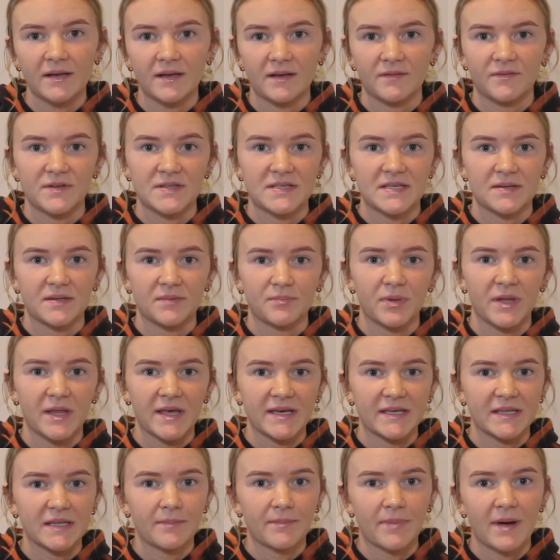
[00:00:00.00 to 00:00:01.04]
If it's
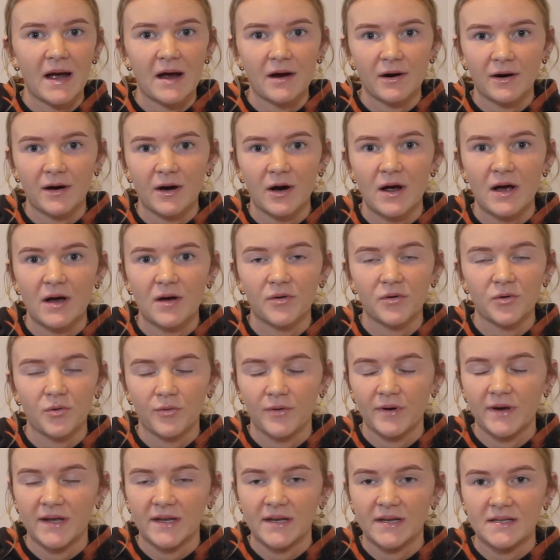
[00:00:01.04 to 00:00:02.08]
playing in the background or
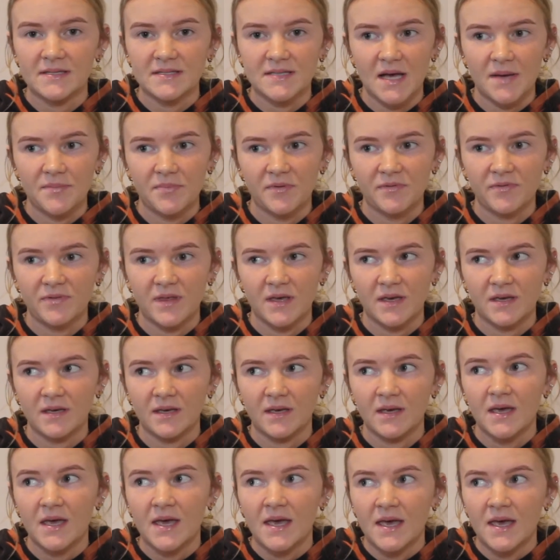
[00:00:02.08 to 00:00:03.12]
any type of thing